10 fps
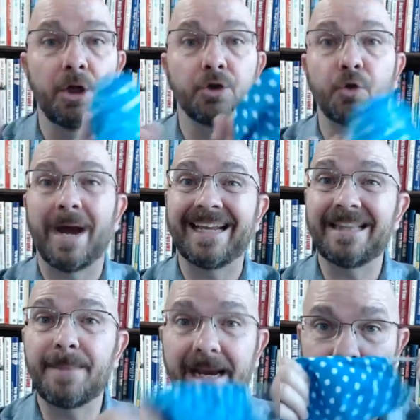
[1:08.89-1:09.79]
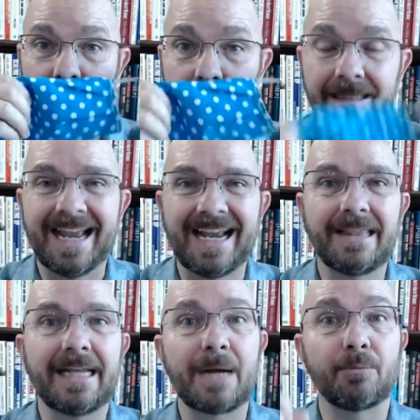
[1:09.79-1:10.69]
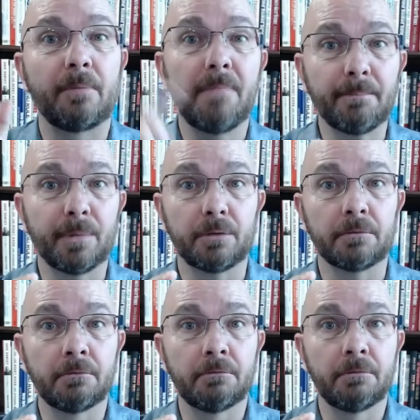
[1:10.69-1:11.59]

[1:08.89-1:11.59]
So I had the mask on, and then I remembered,